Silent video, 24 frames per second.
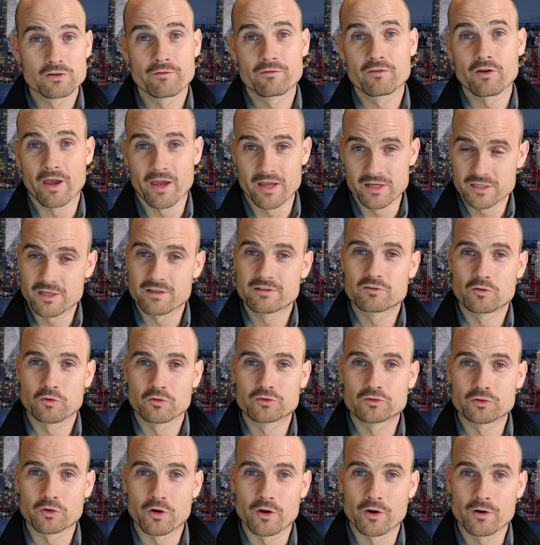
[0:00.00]
of the Nginx
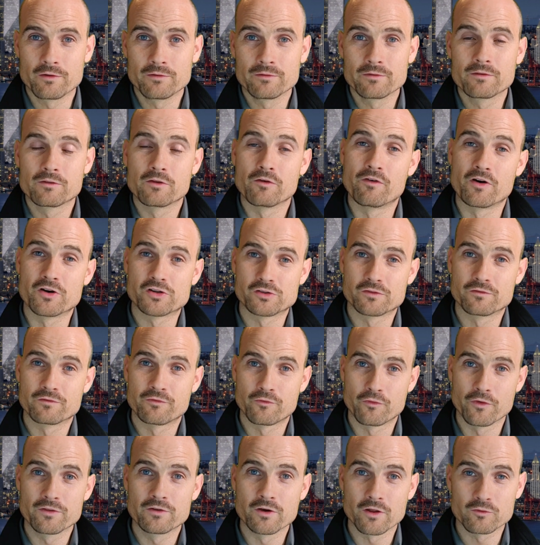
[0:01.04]
controller, the version
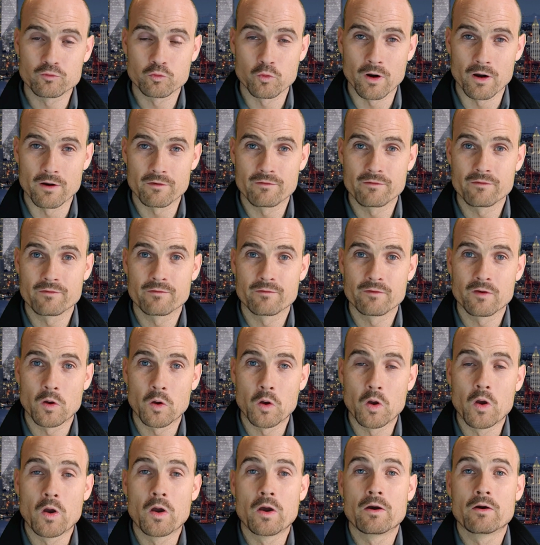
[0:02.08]
3.12,
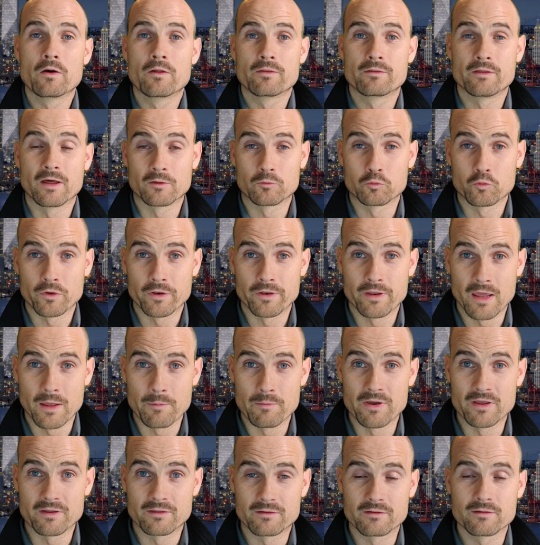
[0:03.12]
that we name
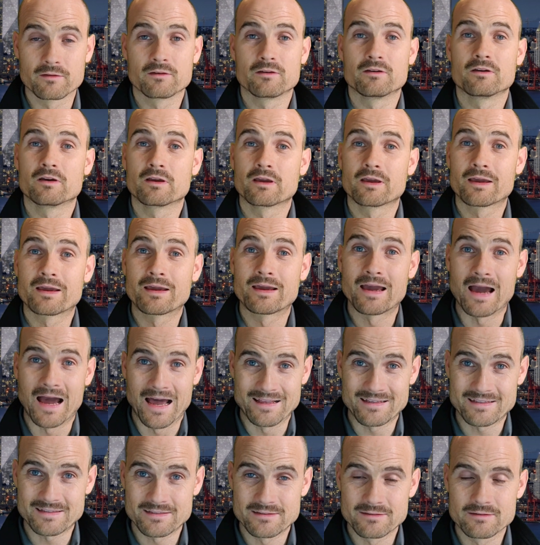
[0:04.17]
it
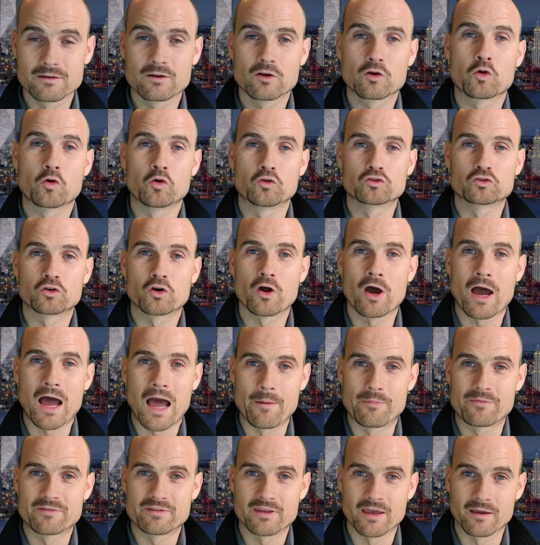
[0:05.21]
Cas controller
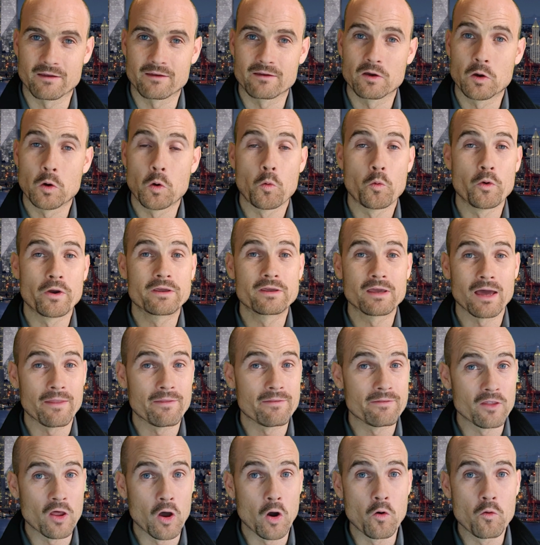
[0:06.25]
AppSec, we
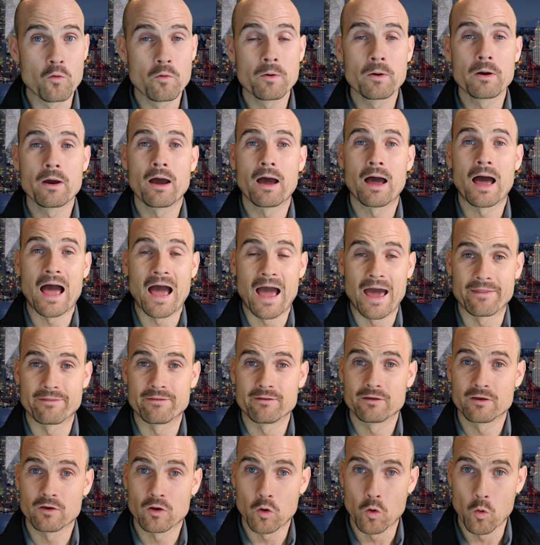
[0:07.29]
can now
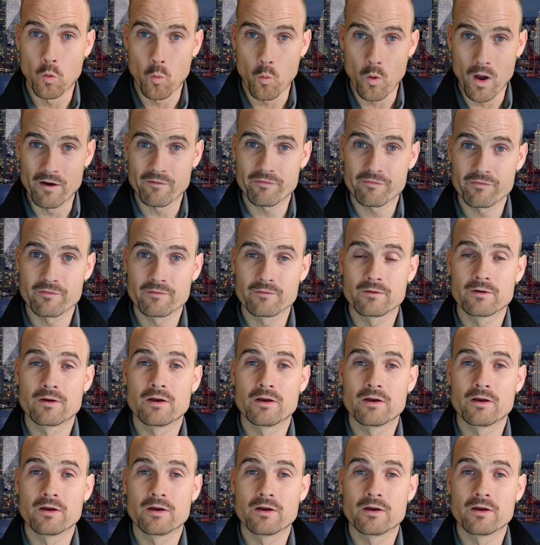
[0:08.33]
add a WAF